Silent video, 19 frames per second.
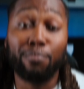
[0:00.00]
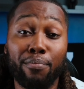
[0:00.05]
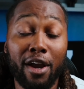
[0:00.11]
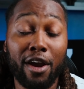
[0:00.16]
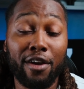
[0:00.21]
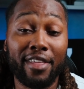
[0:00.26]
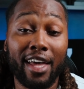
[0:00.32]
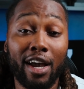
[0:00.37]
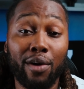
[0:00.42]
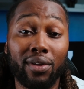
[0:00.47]

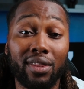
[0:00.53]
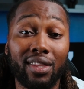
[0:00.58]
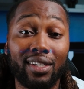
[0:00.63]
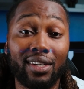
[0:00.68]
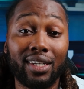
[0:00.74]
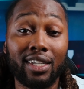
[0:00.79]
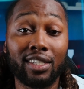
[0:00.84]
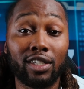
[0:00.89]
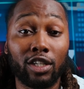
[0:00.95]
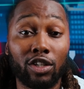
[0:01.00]
pair that with a
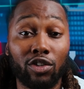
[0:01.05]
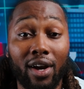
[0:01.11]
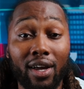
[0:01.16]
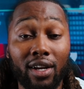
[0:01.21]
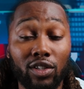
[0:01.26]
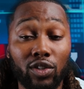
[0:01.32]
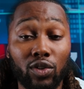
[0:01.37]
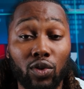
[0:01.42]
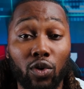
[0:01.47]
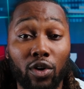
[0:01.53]
decent
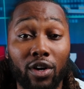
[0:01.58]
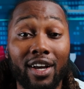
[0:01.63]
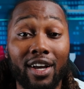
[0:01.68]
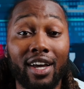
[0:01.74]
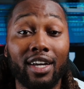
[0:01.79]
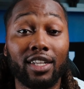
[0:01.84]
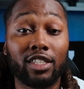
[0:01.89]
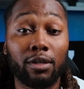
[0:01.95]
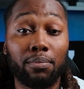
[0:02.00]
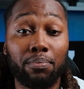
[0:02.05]
credit score
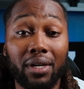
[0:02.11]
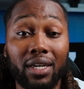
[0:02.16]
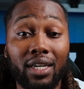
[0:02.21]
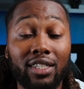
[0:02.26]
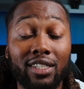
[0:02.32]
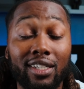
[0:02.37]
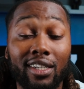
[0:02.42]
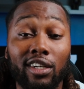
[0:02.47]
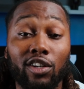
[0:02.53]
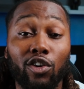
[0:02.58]
to
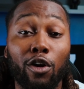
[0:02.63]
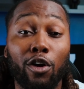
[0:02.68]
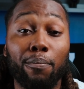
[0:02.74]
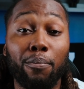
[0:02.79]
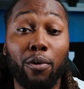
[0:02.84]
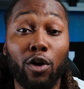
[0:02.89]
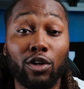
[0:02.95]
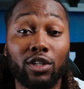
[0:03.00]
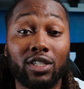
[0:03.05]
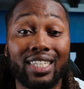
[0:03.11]
PG or
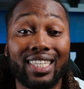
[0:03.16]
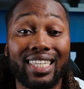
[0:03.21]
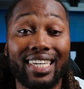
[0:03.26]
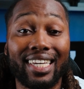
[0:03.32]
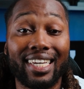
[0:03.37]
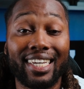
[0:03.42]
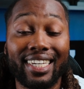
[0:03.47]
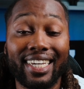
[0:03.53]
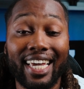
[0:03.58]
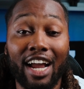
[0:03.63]
personally
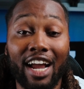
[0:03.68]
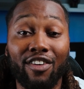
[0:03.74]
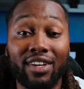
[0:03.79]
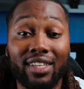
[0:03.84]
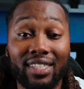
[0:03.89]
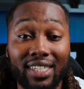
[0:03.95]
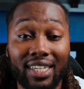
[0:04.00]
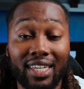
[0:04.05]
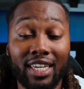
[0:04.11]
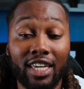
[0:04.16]

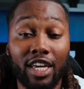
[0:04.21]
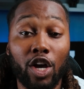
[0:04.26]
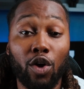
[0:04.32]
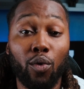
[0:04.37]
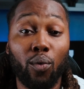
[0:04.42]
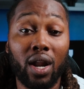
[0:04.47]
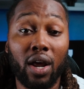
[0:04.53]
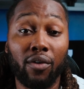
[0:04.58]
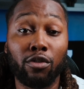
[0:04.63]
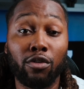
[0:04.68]
guarantee
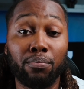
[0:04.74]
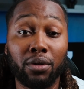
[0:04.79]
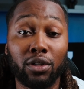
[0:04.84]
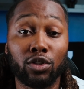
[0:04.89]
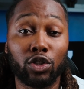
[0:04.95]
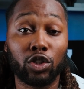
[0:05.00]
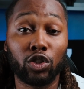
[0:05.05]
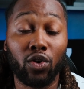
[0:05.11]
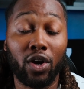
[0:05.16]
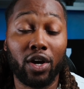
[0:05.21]
whatever
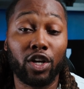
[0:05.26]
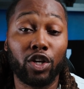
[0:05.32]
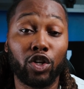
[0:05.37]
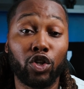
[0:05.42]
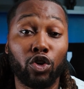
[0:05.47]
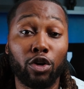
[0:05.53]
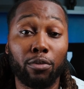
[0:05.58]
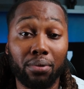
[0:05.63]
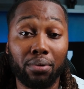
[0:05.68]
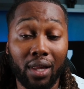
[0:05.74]
business credit
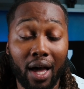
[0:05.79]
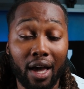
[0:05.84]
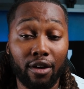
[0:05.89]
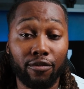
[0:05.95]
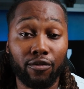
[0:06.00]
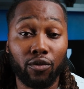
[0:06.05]
you're applying